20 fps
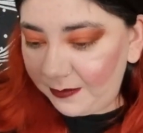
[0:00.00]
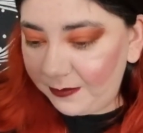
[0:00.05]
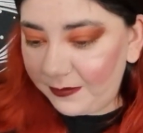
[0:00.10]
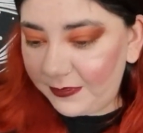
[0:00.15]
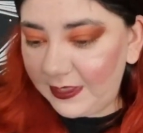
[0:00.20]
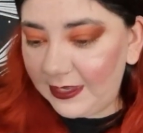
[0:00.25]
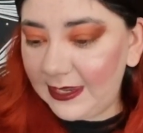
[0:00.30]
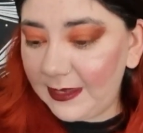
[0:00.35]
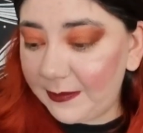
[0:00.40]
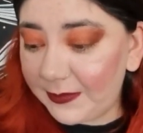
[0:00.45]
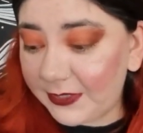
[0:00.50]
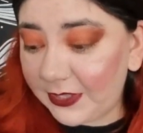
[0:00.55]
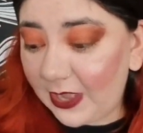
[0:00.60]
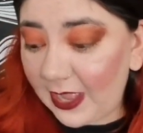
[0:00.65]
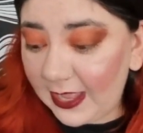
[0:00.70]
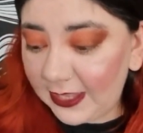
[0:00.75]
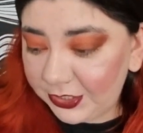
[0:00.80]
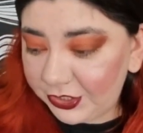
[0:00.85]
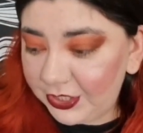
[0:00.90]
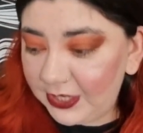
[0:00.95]
The lips are
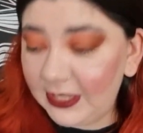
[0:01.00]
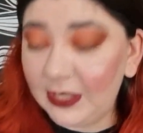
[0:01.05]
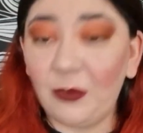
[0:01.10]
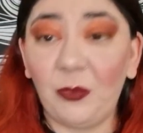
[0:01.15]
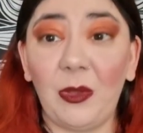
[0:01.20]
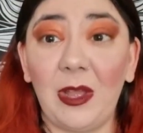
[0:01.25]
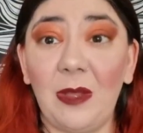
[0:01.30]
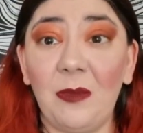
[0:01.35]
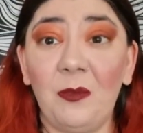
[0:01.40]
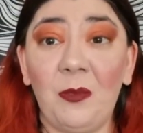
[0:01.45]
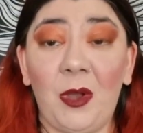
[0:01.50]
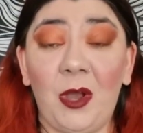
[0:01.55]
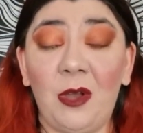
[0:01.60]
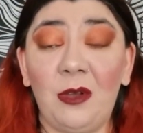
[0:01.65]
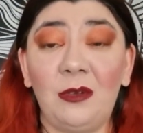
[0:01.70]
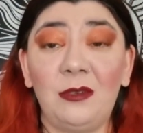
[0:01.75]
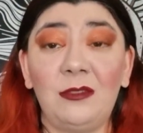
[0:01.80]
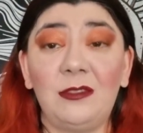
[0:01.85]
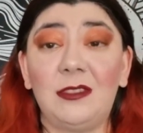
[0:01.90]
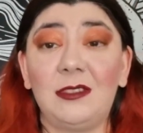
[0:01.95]
actually a Wet n
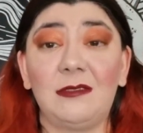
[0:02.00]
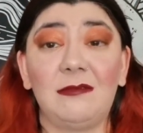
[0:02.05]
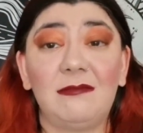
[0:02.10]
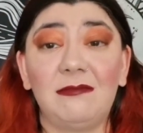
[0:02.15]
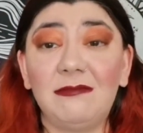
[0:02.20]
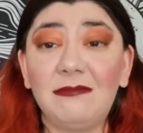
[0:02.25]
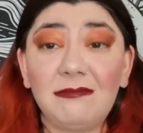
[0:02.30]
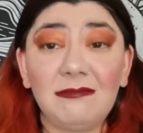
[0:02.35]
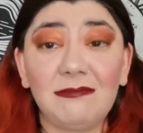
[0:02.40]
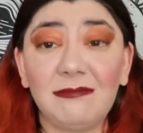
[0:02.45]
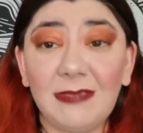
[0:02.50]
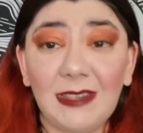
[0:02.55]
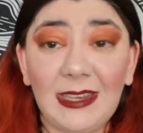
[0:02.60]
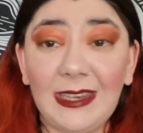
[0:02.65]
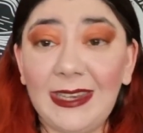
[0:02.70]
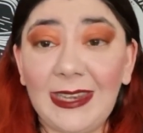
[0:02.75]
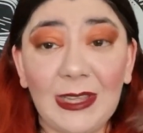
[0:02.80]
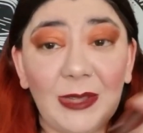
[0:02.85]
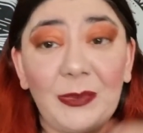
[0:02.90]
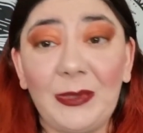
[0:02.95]
Wild
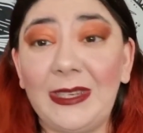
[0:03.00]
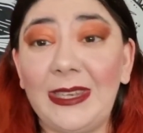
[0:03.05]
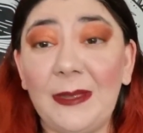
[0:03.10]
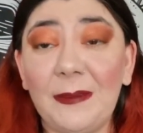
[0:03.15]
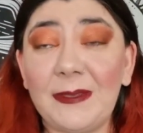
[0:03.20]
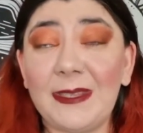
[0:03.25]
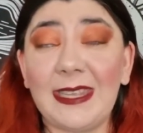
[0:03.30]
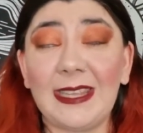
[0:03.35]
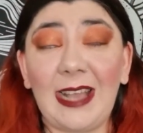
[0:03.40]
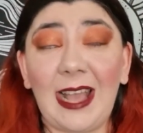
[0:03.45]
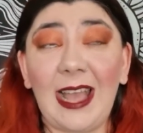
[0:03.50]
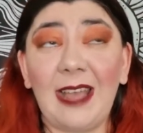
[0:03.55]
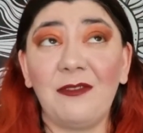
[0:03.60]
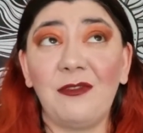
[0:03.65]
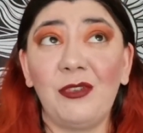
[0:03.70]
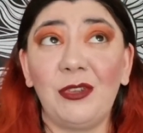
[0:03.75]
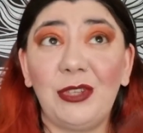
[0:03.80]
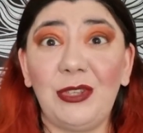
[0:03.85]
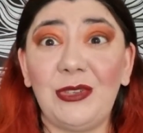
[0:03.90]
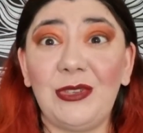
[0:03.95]
liquid lipstick. I have
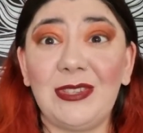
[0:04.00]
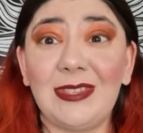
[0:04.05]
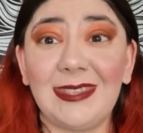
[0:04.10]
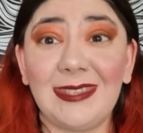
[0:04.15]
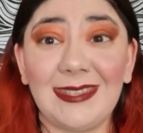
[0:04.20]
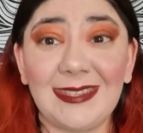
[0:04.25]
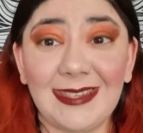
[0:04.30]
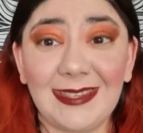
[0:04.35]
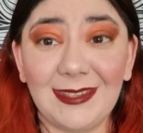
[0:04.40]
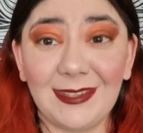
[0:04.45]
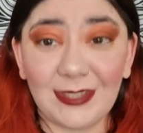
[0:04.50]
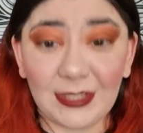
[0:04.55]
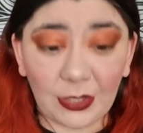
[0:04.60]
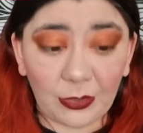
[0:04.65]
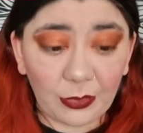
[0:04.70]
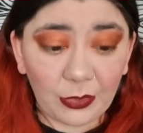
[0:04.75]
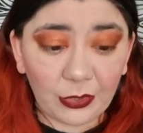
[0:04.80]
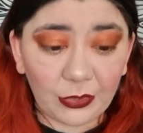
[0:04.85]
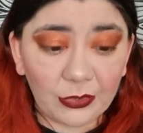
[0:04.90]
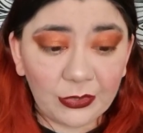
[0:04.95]
not used this in
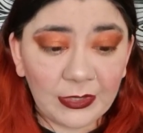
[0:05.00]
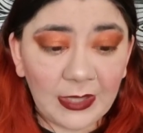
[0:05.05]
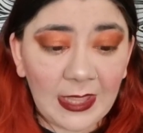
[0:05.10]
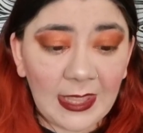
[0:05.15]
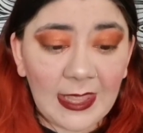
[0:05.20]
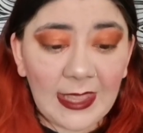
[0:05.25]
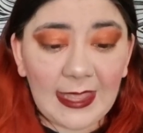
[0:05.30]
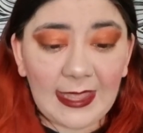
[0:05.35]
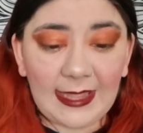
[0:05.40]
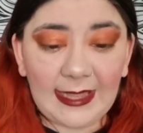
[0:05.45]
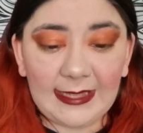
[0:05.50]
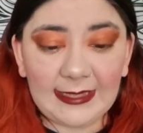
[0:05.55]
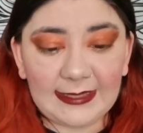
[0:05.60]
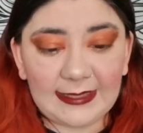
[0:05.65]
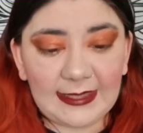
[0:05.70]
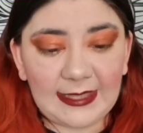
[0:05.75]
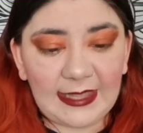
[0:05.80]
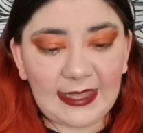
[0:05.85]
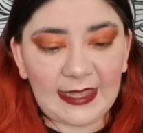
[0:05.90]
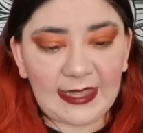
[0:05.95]
so long. It's
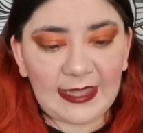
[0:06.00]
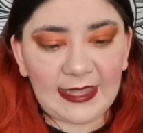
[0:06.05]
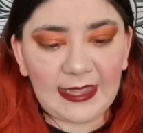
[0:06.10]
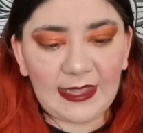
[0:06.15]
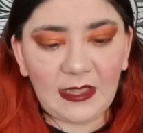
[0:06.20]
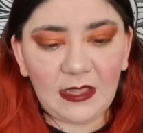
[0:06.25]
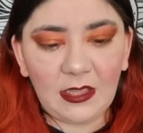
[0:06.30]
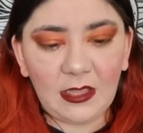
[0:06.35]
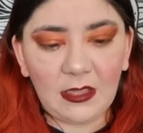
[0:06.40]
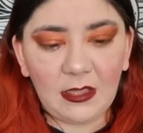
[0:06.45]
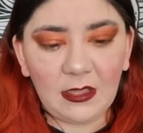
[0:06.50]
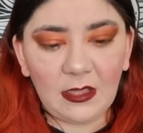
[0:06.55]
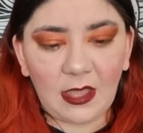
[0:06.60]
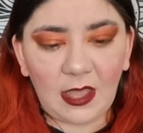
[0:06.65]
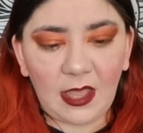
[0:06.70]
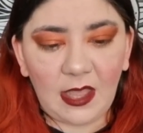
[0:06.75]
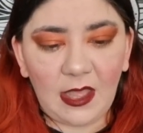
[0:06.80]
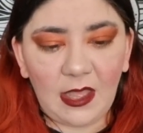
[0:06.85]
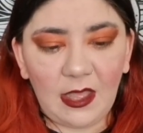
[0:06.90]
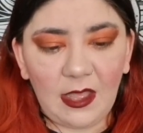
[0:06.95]
the
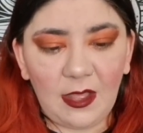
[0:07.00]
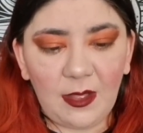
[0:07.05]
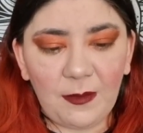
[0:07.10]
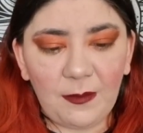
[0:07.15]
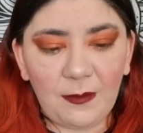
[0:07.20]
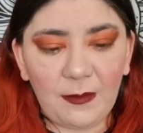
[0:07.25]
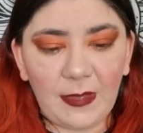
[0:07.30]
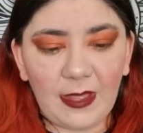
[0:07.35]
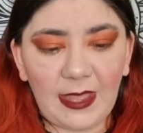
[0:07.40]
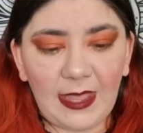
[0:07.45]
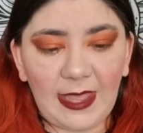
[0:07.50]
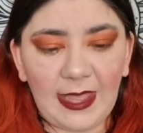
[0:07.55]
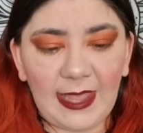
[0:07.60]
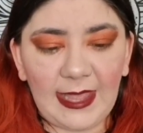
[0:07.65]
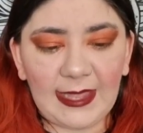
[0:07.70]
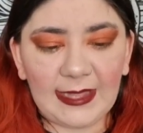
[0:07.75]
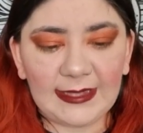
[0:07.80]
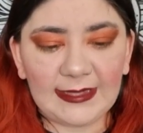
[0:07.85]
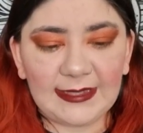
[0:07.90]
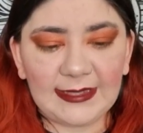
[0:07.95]

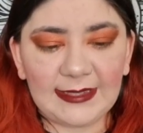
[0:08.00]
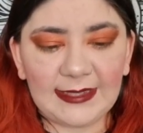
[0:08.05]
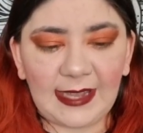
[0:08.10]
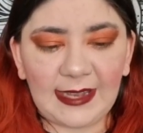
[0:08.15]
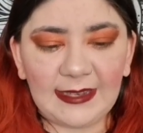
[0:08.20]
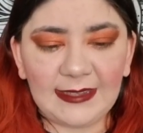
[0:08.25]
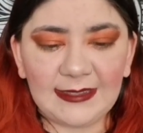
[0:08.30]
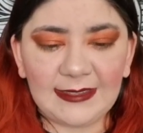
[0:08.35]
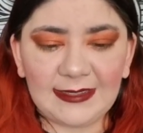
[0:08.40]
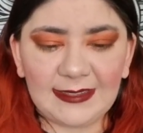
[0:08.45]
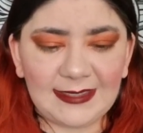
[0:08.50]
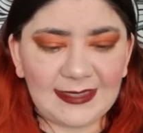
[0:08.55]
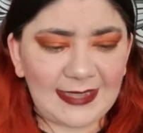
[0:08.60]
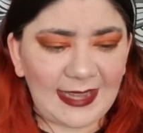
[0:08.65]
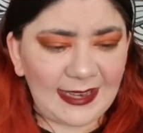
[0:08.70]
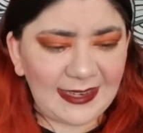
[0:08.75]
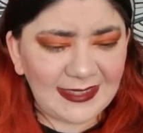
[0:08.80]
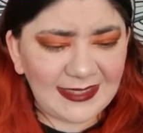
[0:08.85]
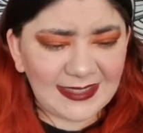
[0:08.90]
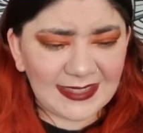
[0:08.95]
Hexcellent,
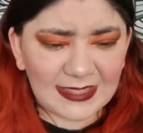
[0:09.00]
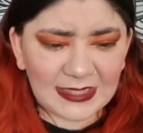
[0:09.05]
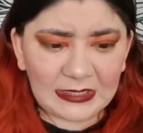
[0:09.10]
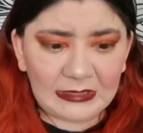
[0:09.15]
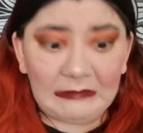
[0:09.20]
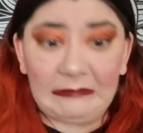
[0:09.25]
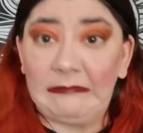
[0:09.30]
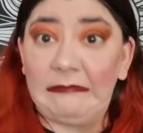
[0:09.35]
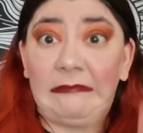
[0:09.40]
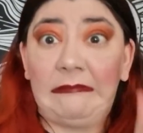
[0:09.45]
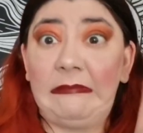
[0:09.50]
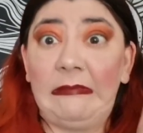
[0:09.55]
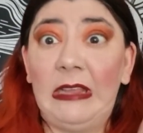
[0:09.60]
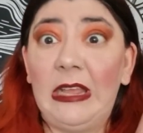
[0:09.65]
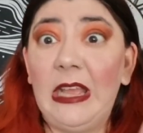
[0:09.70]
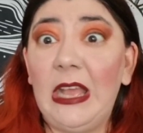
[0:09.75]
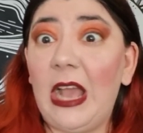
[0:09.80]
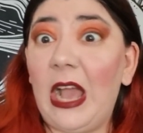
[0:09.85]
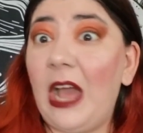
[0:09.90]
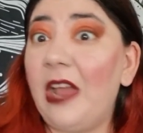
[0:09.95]

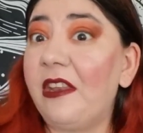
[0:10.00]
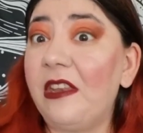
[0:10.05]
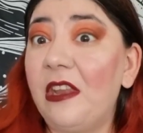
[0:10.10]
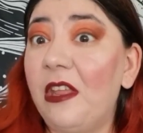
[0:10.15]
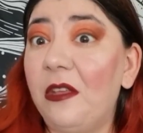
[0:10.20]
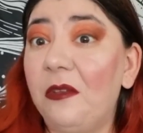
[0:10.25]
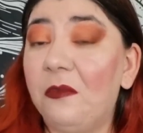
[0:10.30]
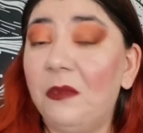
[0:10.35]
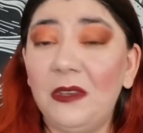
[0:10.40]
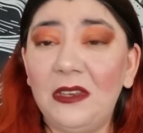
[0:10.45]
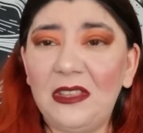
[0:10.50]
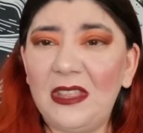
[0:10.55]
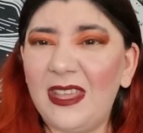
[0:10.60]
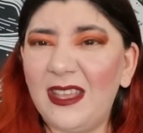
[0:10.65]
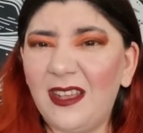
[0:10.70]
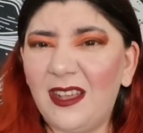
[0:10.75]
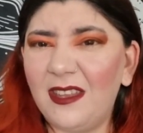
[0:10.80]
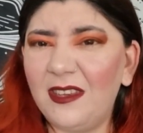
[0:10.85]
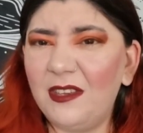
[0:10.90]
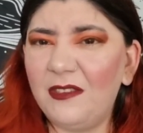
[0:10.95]
I don't know, one of their
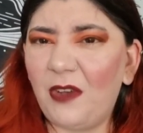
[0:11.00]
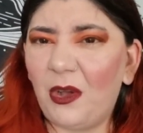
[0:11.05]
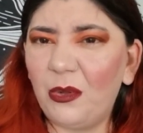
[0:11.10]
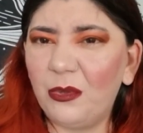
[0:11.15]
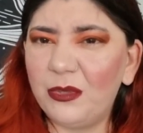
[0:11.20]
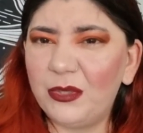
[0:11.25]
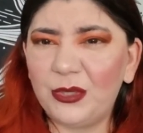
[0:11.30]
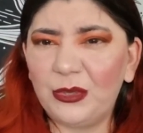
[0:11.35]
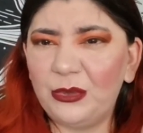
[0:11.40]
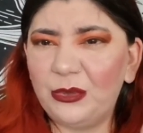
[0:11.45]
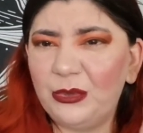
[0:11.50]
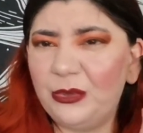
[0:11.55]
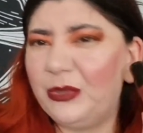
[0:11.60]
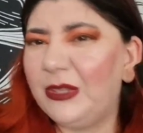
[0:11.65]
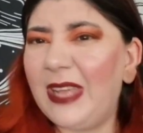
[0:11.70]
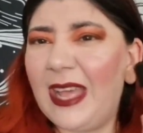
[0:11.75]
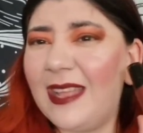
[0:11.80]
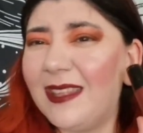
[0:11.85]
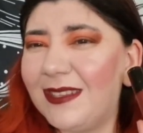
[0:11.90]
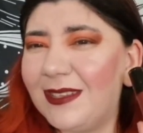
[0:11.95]
kind of old school
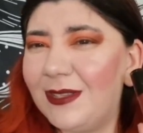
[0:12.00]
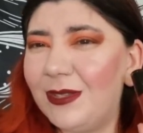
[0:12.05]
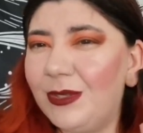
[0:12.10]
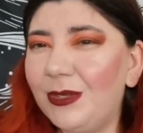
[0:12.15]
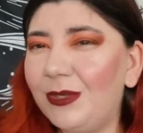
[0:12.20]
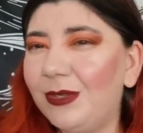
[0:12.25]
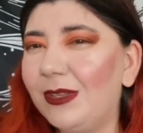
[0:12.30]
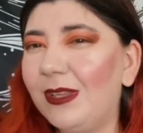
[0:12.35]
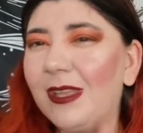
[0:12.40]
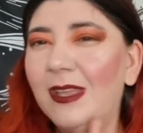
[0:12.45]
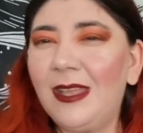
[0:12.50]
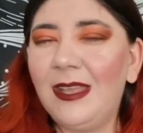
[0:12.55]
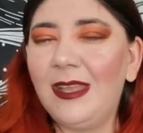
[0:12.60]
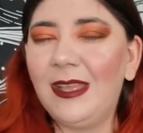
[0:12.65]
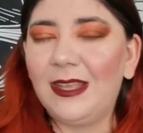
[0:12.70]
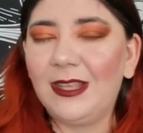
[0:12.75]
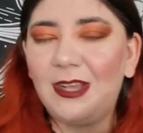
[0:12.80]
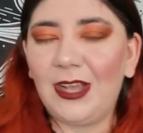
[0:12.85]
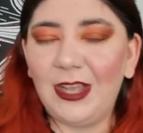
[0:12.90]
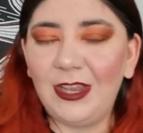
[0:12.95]
catsuit
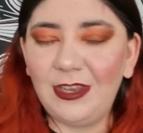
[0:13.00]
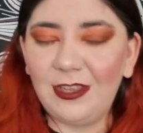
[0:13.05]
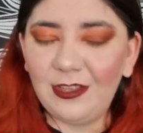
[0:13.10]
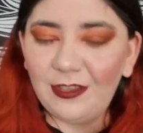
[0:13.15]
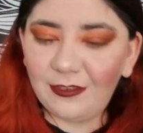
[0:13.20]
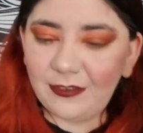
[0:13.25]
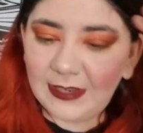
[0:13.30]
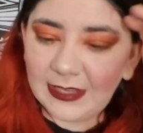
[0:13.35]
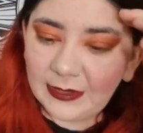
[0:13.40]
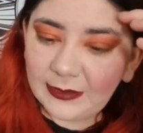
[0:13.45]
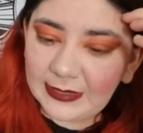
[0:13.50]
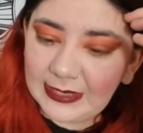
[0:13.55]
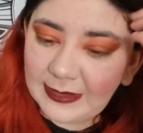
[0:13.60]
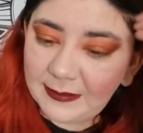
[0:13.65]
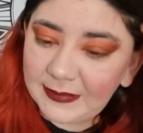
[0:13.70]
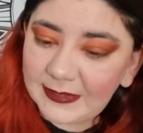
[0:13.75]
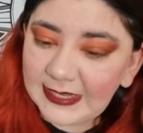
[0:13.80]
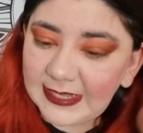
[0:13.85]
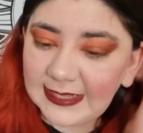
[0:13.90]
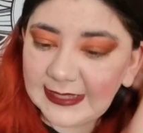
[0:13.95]
kind of liquid
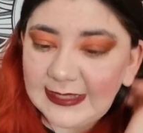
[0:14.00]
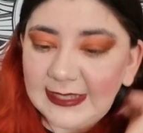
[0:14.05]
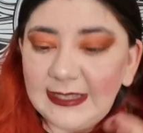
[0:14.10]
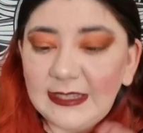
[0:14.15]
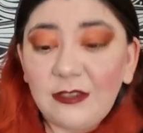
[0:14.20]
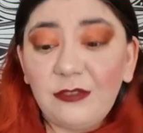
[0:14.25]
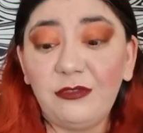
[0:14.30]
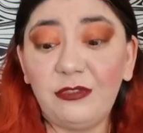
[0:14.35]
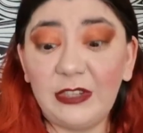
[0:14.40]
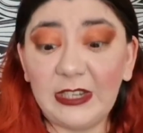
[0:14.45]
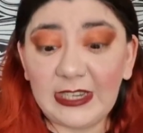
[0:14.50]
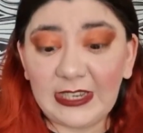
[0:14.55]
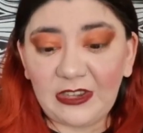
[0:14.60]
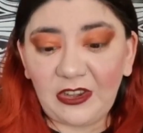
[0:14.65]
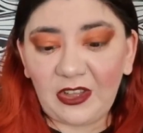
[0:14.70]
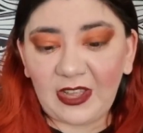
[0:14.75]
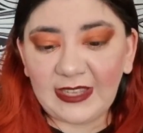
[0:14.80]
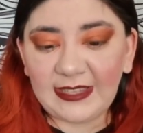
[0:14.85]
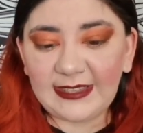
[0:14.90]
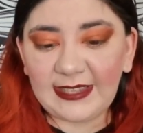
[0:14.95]
lipsticks. These are really
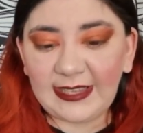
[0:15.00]
nice.